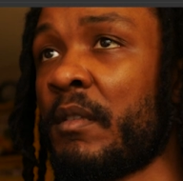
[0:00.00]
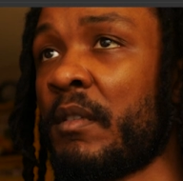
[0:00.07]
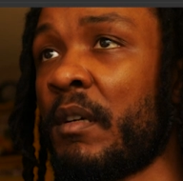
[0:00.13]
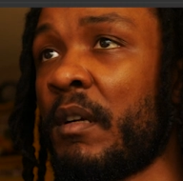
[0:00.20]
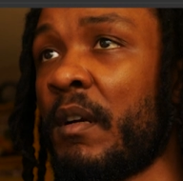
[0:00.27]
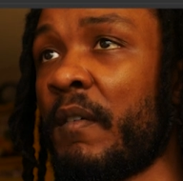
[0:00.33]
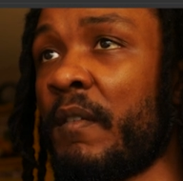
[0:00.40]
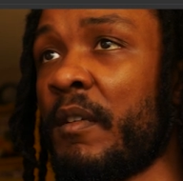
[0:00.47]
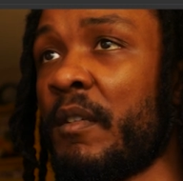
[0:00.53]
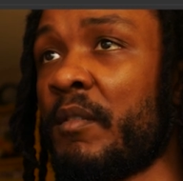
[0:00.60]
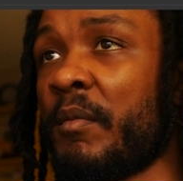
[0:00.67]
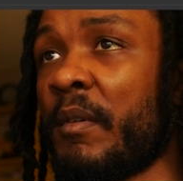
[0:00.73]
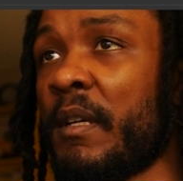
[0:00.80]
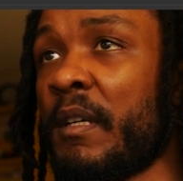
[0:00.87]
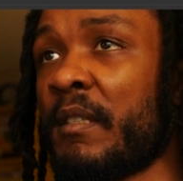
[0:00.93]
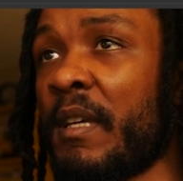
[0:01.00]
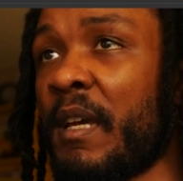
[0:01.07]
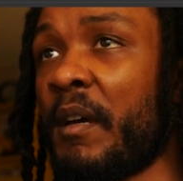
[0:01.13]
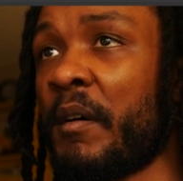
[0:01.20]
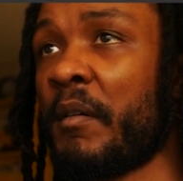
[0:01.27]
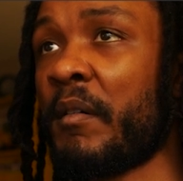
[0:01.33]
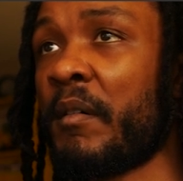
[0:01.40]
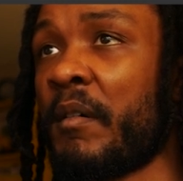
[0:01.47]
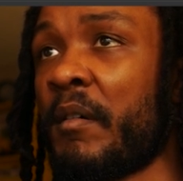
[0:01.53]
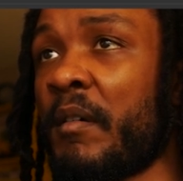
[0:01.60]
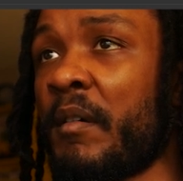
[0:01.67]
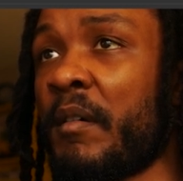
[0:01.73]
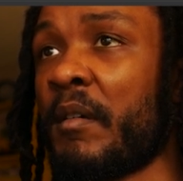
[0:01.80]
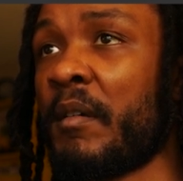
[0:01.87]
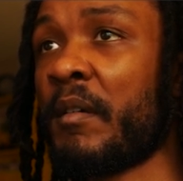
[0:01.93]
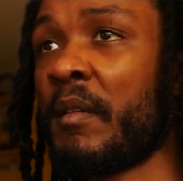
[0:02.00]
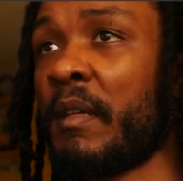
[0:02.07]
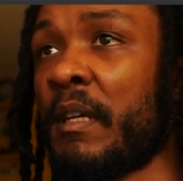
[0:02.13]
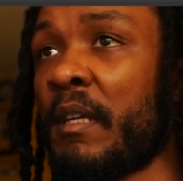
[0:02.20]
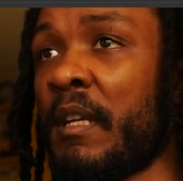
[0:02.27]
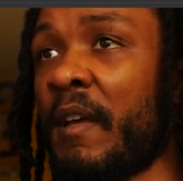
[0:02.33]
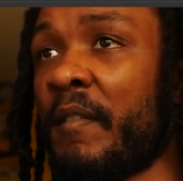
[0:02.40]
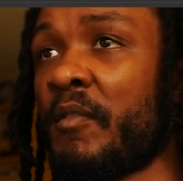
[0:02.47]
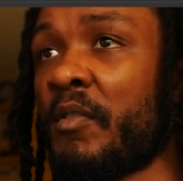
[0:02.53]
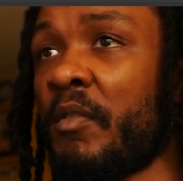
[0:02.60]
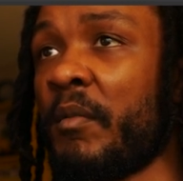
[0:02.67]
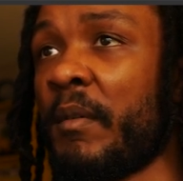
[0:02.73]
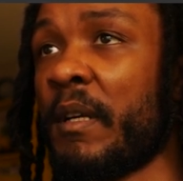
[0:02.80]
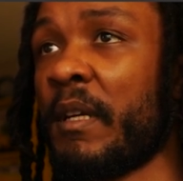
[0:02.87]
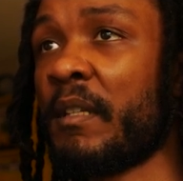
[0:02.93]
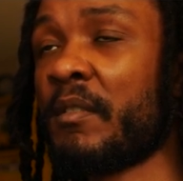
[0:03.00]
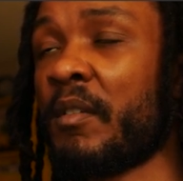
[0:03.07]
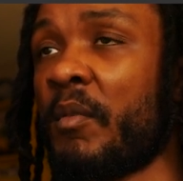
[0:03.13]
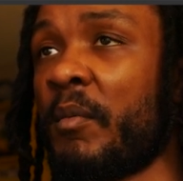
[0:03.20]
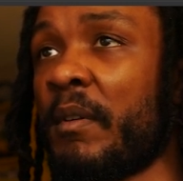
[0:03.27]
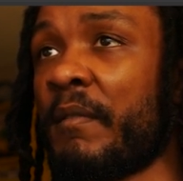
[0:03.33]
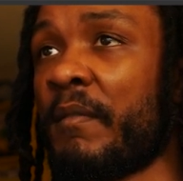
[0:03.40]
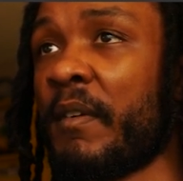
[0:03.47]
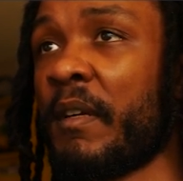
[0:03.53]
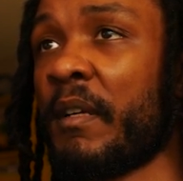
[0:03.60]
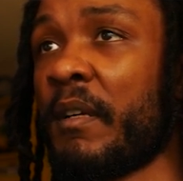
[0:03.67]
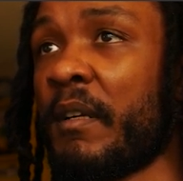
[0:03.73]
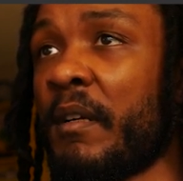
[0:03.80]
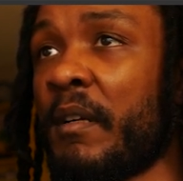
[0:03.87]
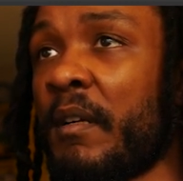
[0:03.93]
Curve these rings out. He can have 2 rings on one finger.